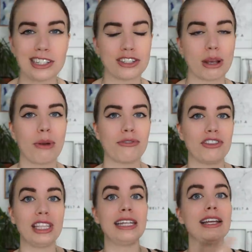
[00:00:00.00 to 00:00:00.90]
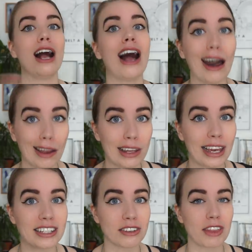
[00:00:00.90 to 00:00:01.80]
in some of the
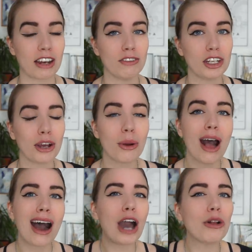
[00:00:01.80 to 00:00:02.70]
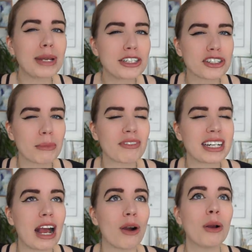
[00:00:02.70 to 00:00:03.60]
highlights of that video, I'll mention some of
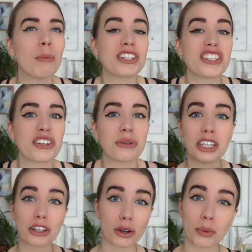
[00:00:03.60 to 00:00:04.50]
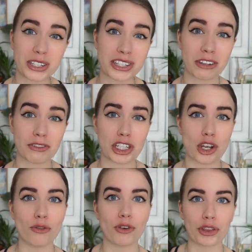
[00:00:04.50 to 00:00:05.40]
it now, but generally go and watch that
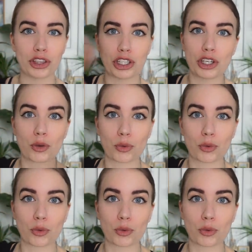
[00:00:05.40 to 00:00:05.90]
video for the